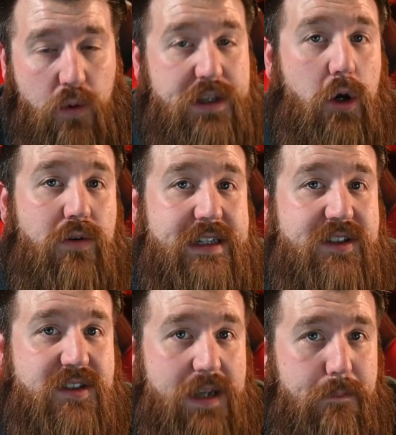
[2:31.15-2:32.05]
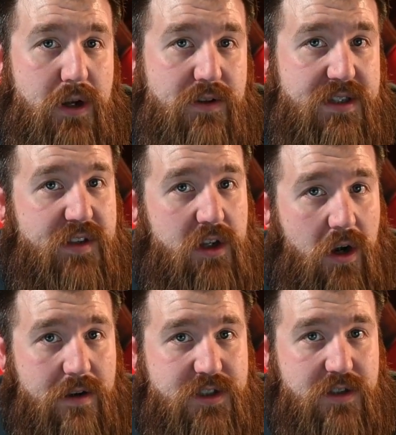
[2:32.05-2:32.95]
with only some notes of the
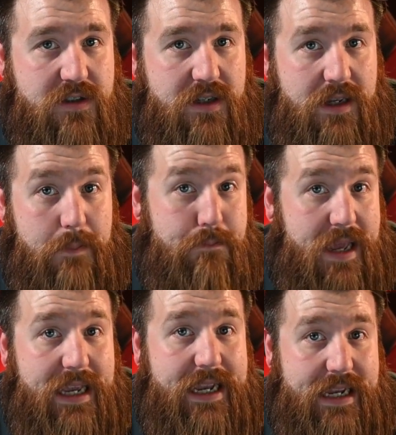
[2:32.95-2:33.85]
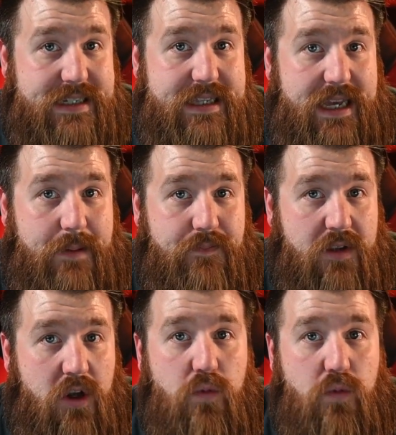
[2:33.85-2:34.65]
concert making it to them,